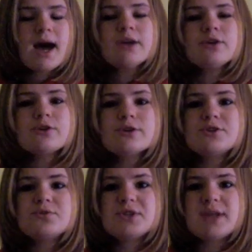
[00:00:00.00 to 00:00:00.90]
I
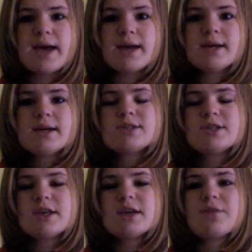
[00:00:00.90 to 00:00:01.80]
encourage you today to
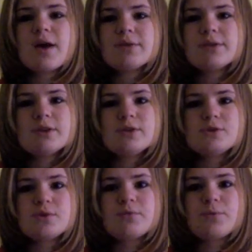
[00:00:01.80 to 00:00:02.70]
think of everything you
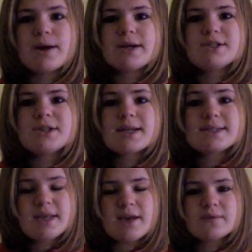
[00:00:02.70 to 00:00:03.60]
do in 4-H as
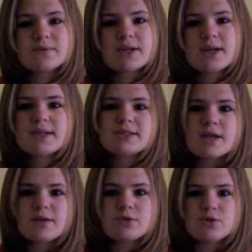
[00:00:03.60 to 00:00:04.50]
a gift
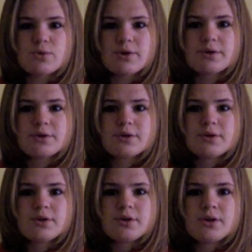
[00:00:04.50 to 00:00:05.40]
instead of a chore.
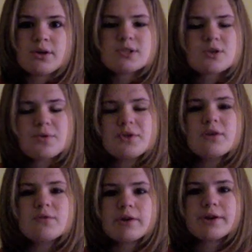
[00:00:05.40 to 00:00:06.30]
Don't
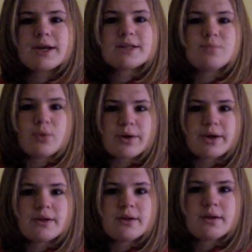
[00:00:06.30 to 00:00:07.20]
think of learning as
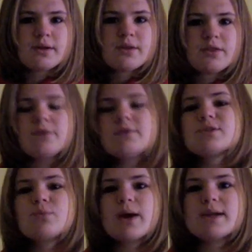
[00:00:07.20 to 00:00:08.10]
boring. Think of it
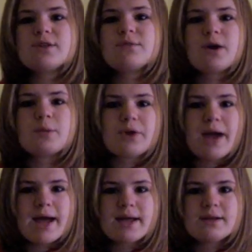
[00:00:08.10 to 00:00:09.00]
as a way to develop your
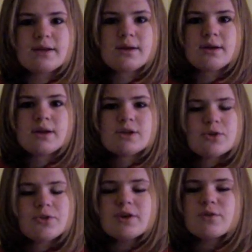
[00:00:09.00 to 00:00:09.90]
head.
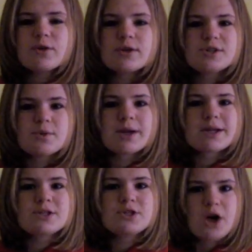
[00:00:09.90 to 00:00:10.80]
Don't think of volunteer work
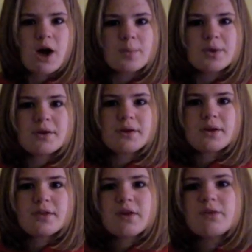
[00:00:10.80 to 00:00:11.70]
as a job.
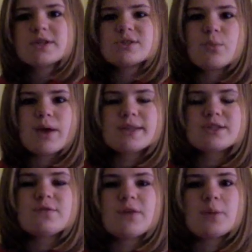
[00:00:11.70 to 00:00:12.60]
Think of it as a way
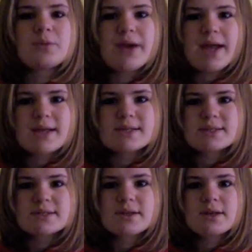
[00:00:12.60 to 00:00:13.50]
to develop your
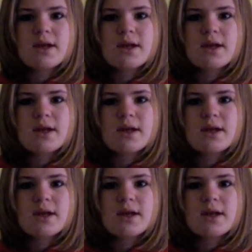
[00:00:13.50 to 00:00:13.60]
hands.